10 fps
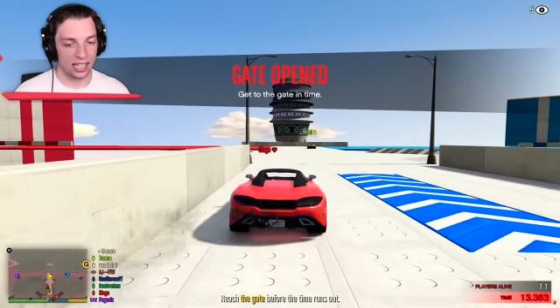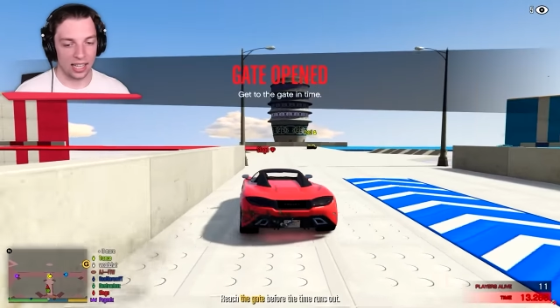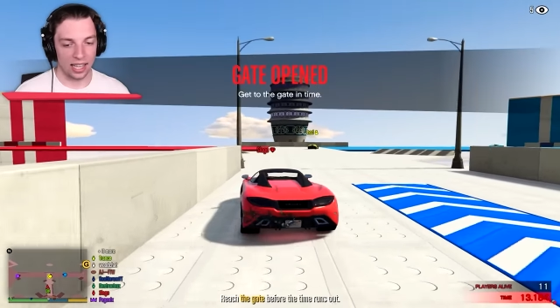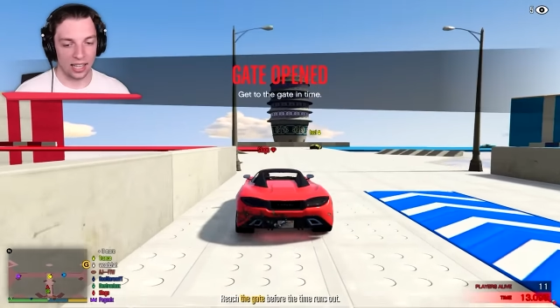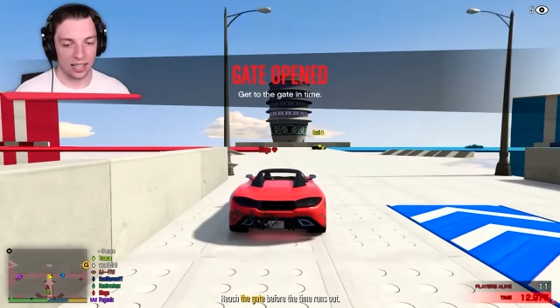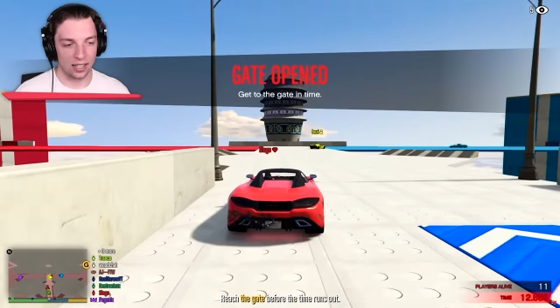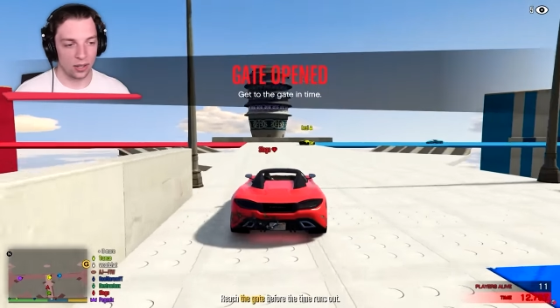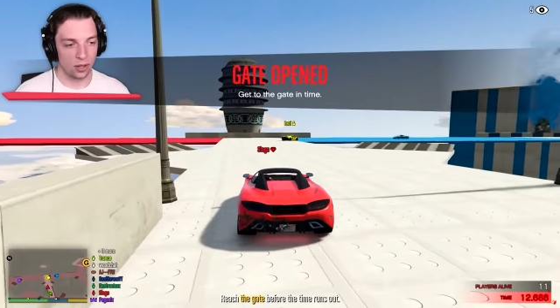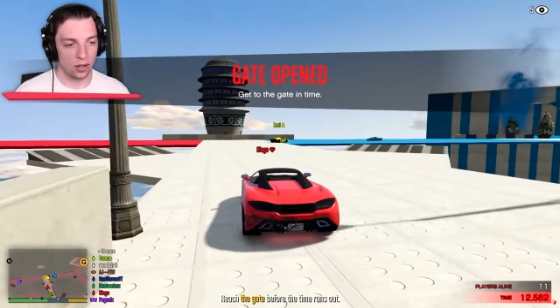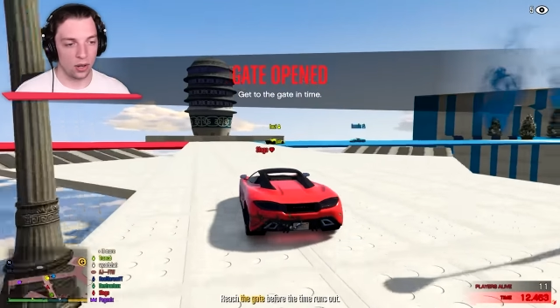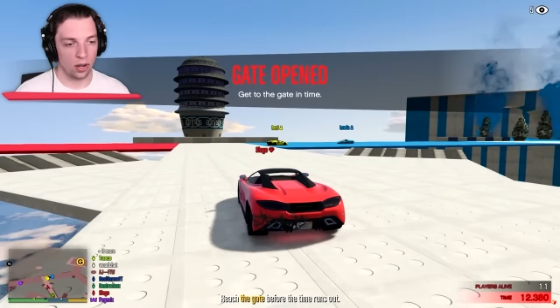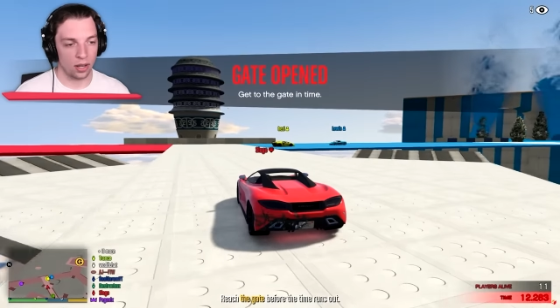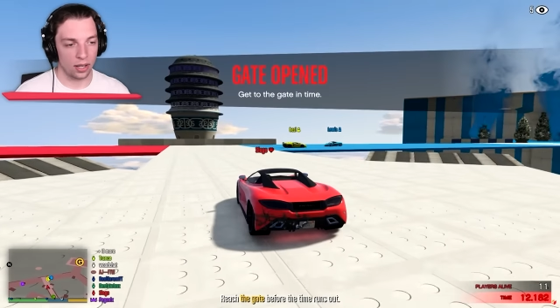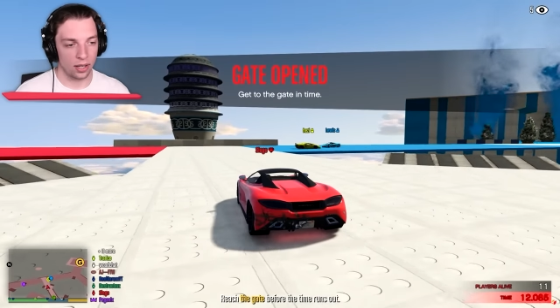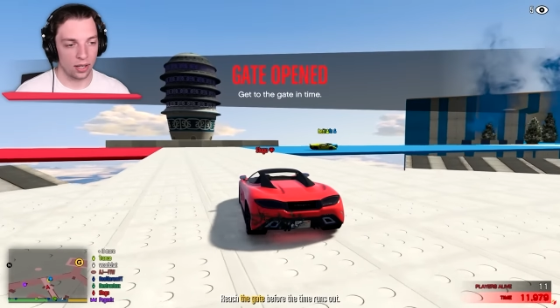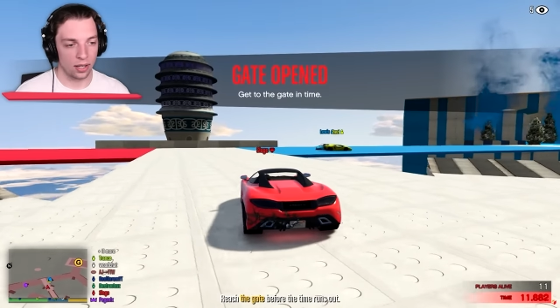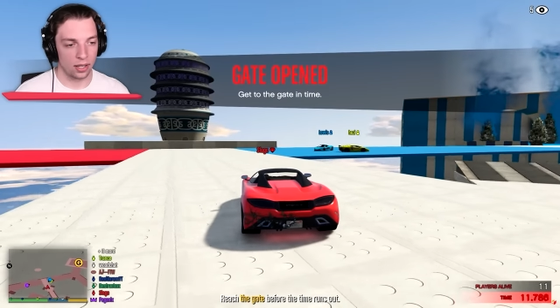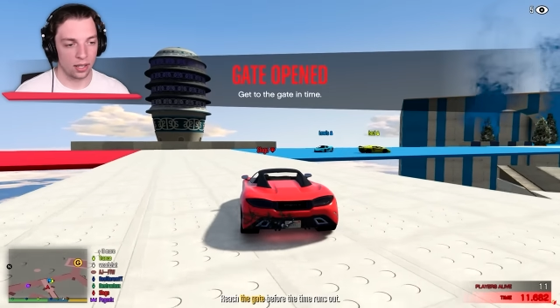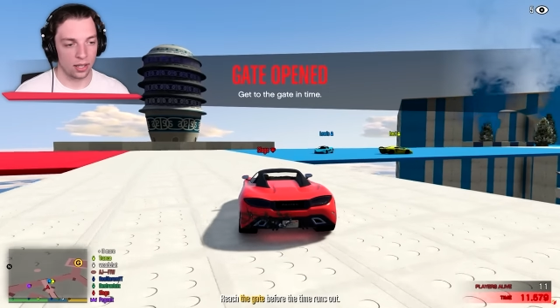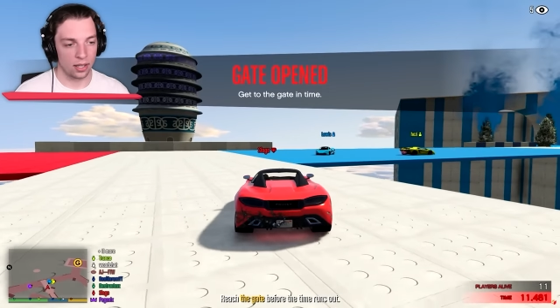Okay. Yeah, what is this
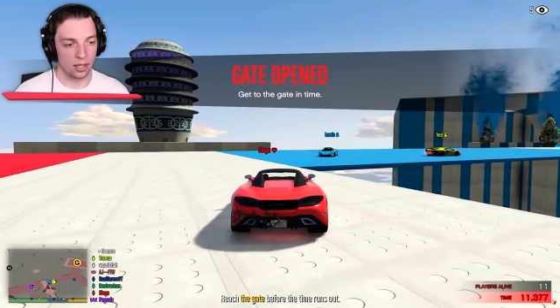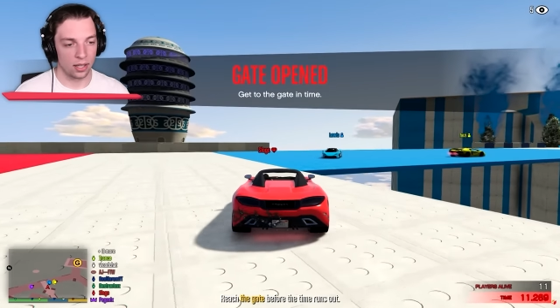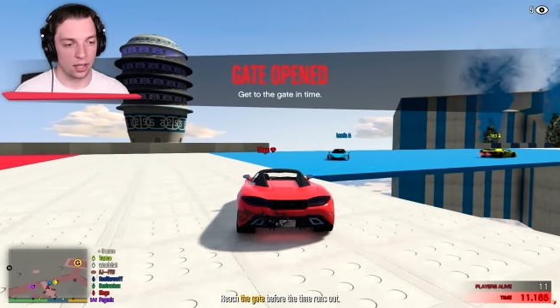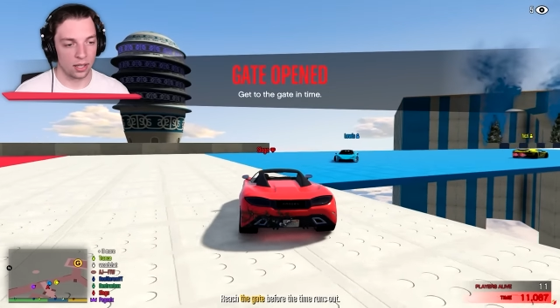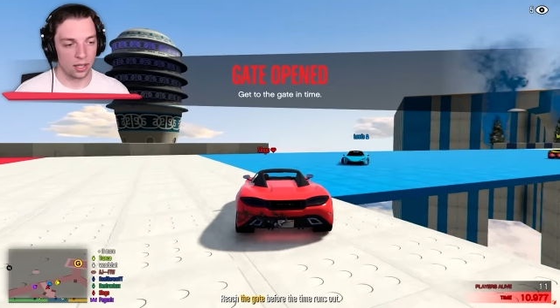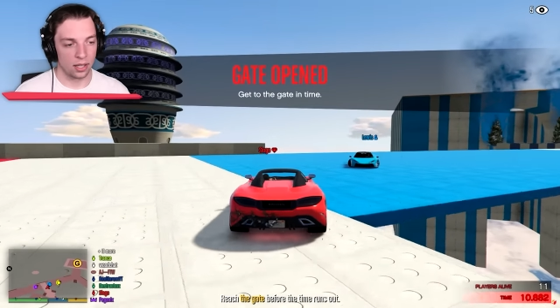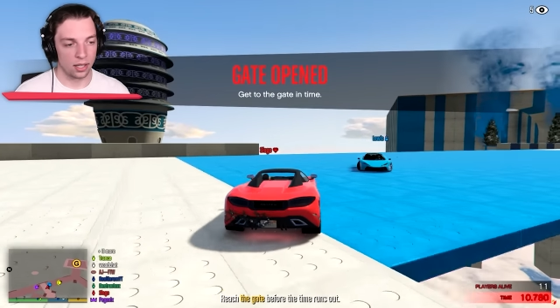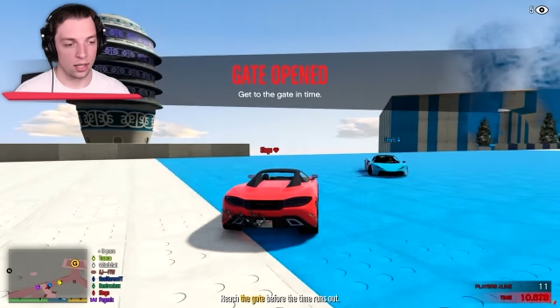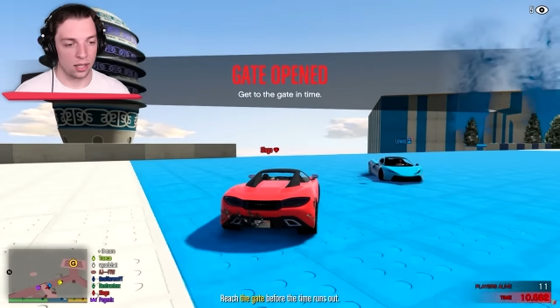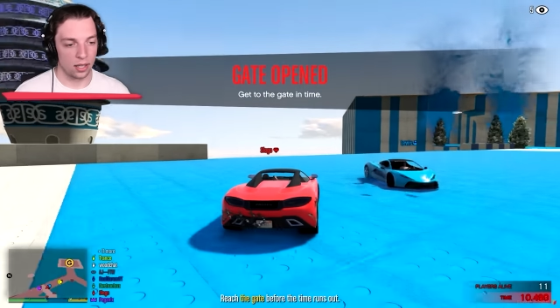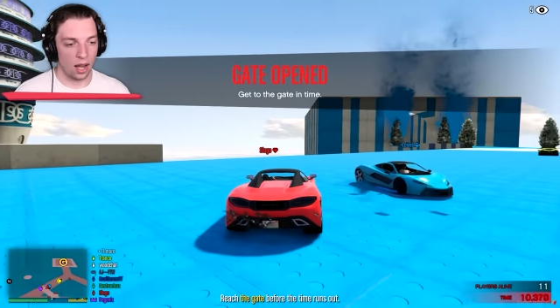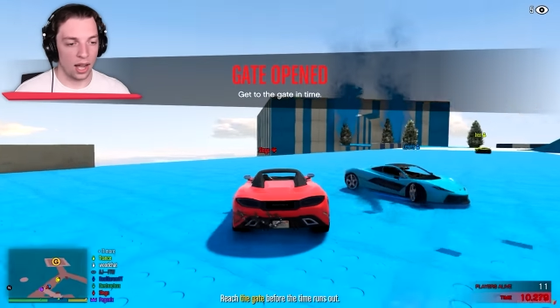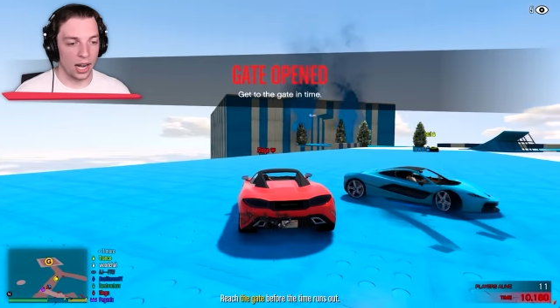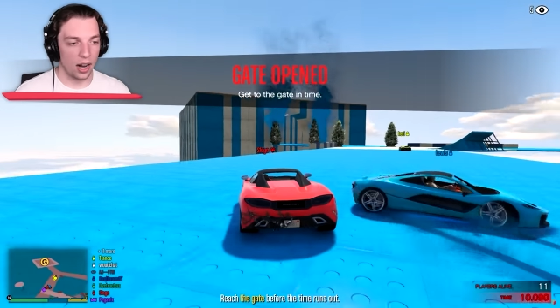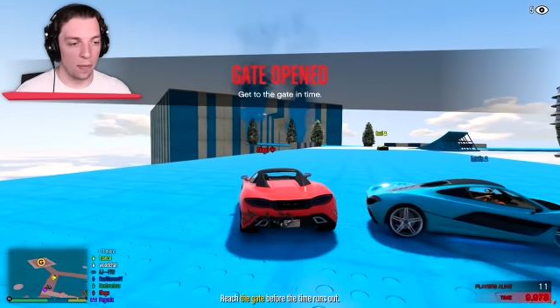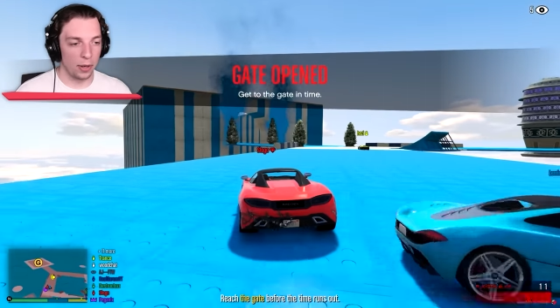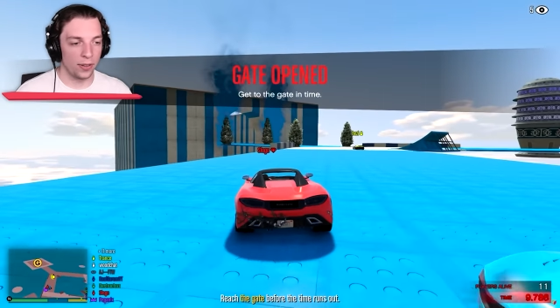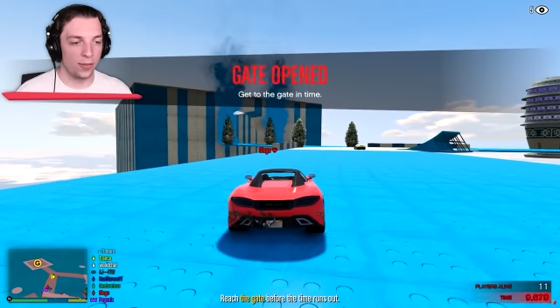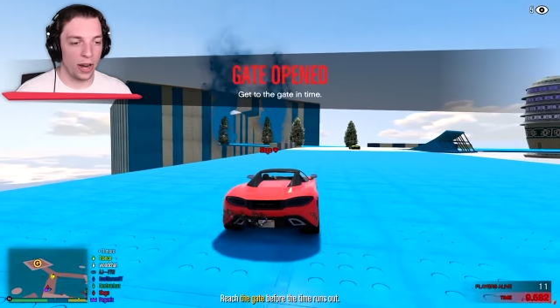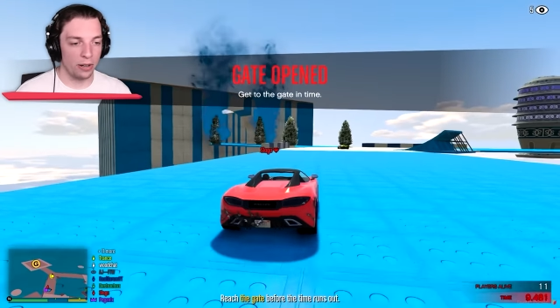car? I've never really seen this thing before. I don't know, but
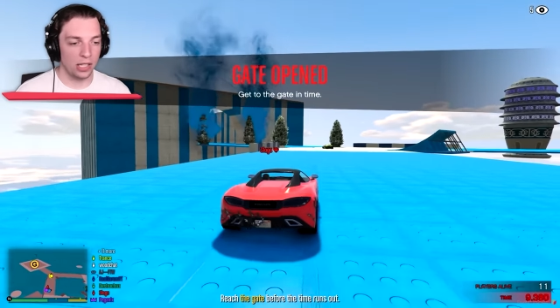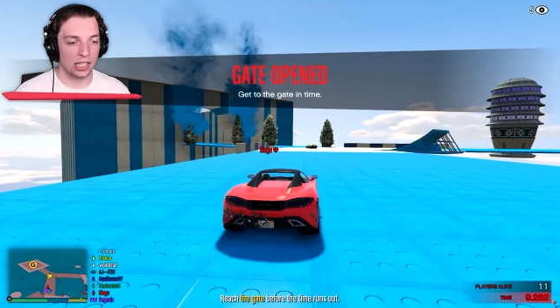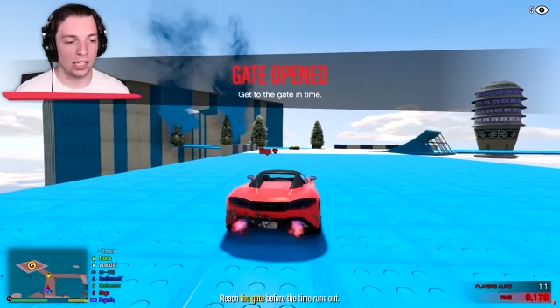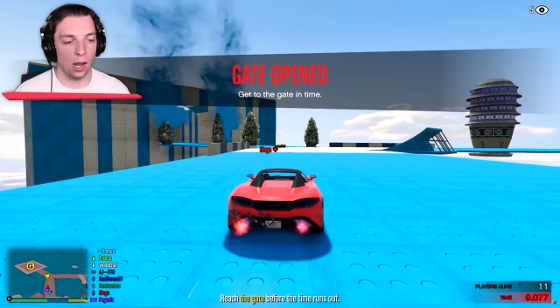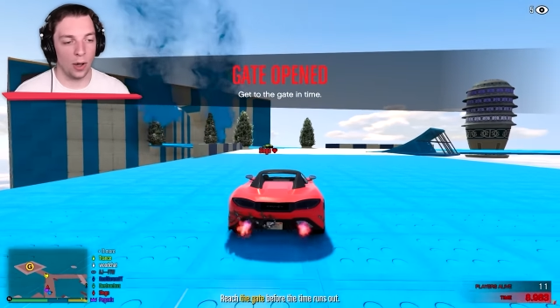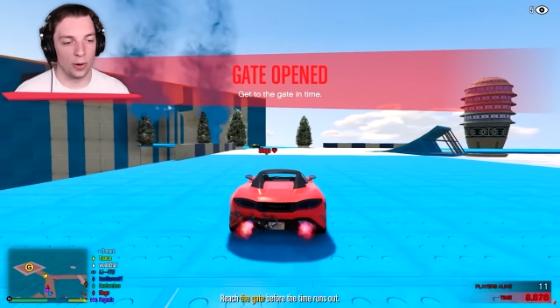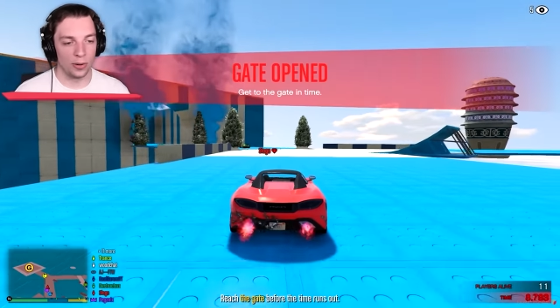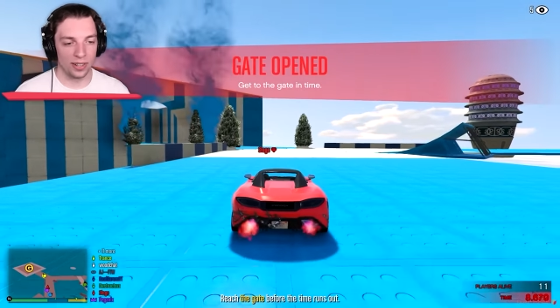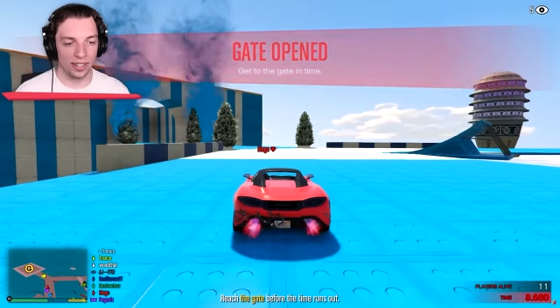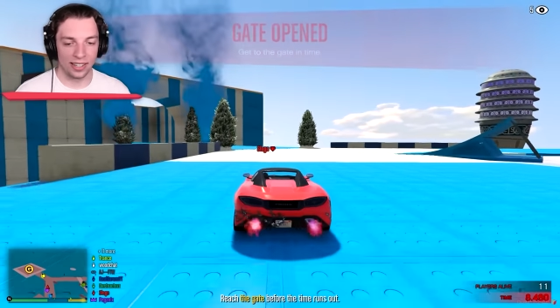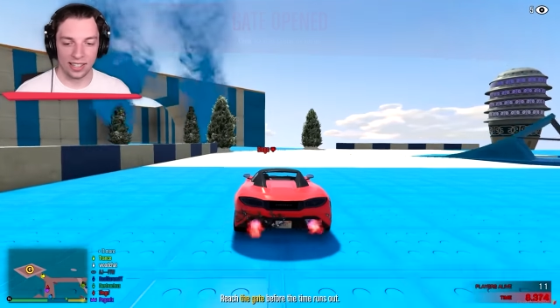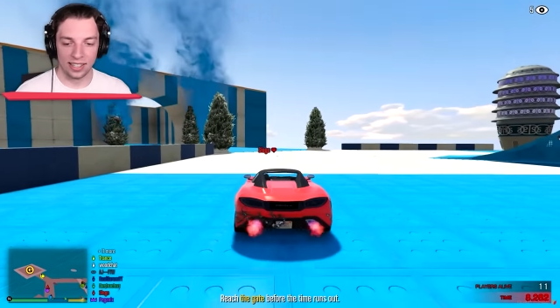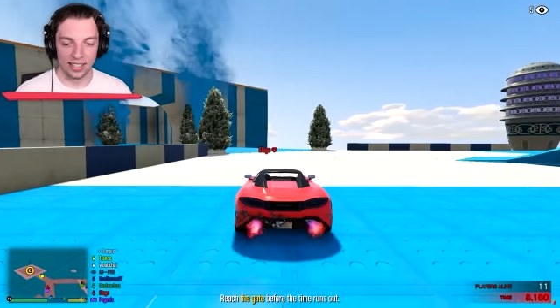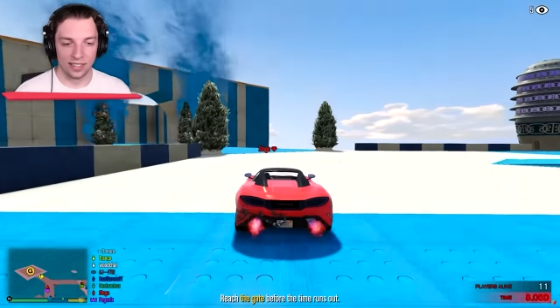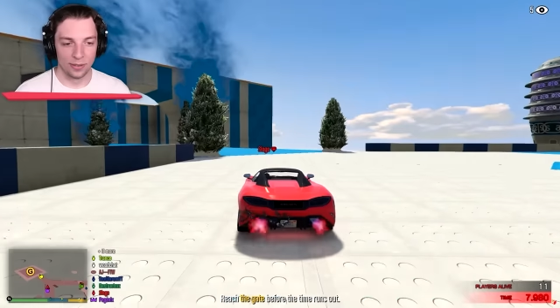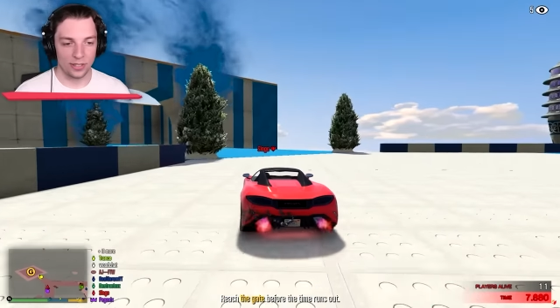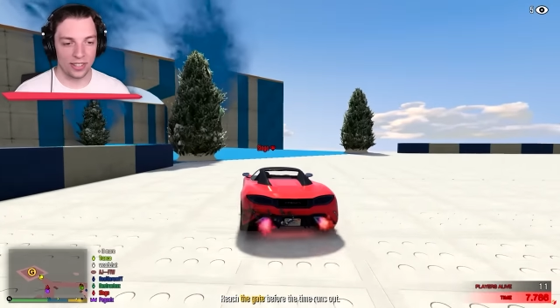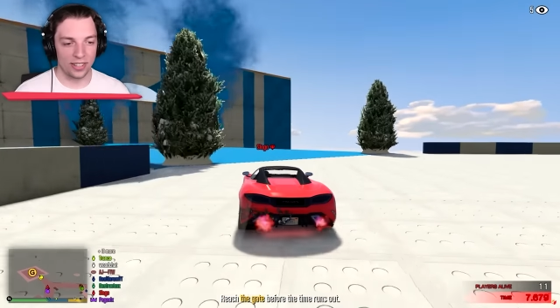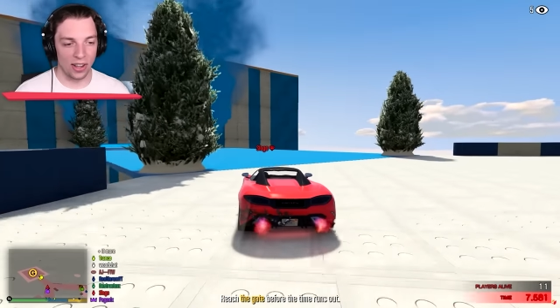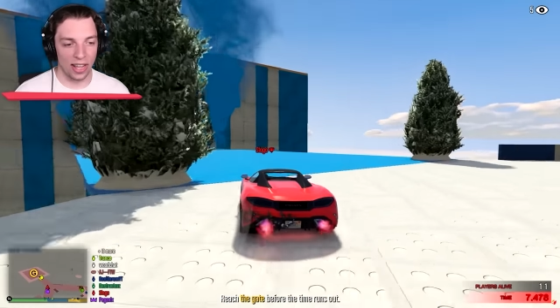it's very slow, which
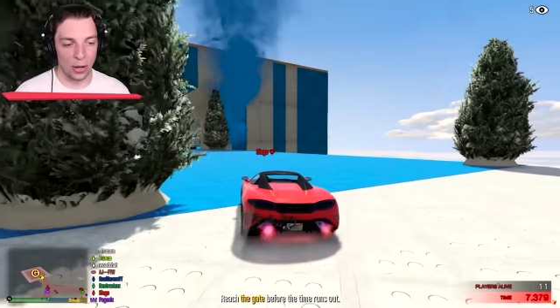is not